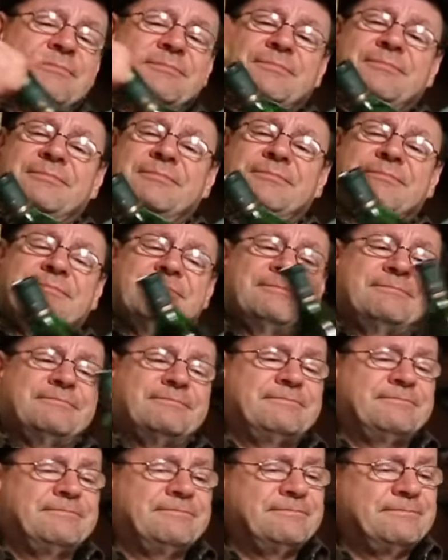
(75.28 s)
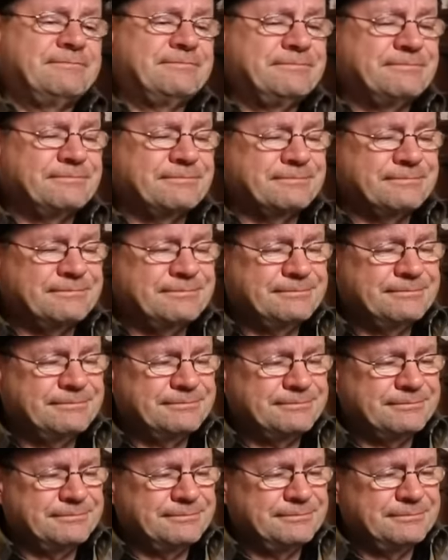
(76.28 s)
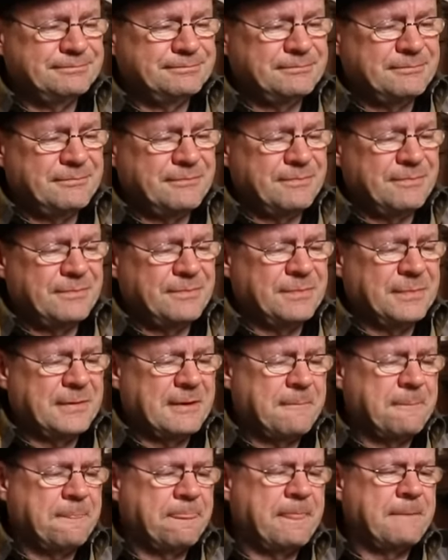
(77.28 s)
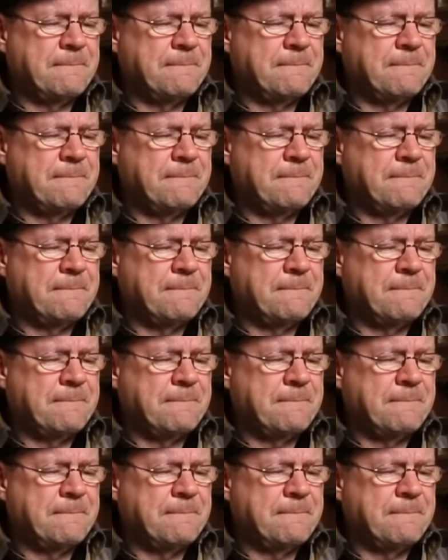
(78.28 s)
(no one is talking)